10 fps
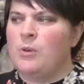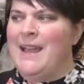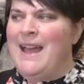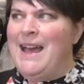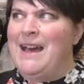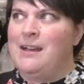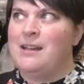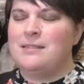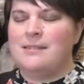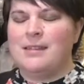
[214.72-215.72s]
quite
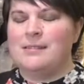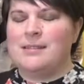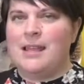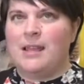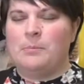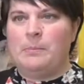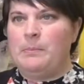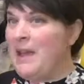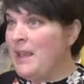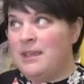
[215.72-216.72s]
hard, things like
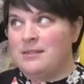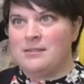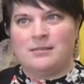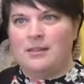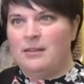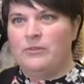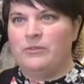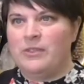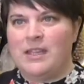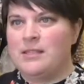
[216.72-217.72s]
packets
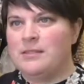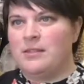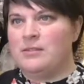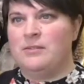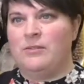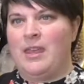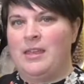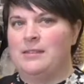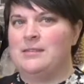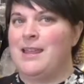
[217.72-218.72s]
of these sorts of
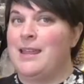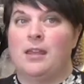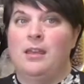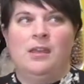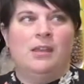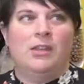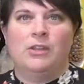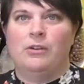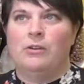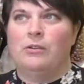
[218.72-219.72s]
things, like, you
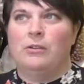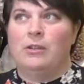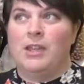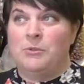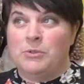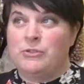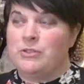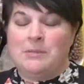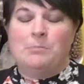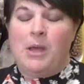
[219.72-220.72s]
know, it was
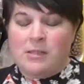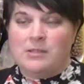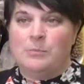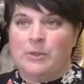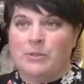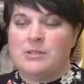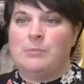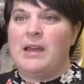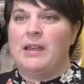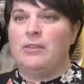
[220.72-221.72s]
just impossible to
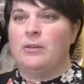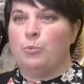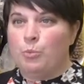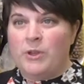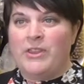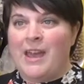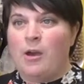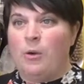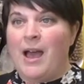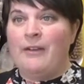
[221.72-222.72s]
buy them
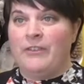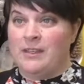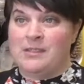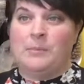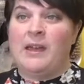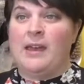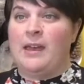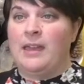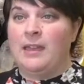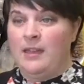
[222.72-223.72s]
without having to
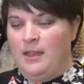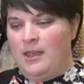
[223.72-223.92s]
buy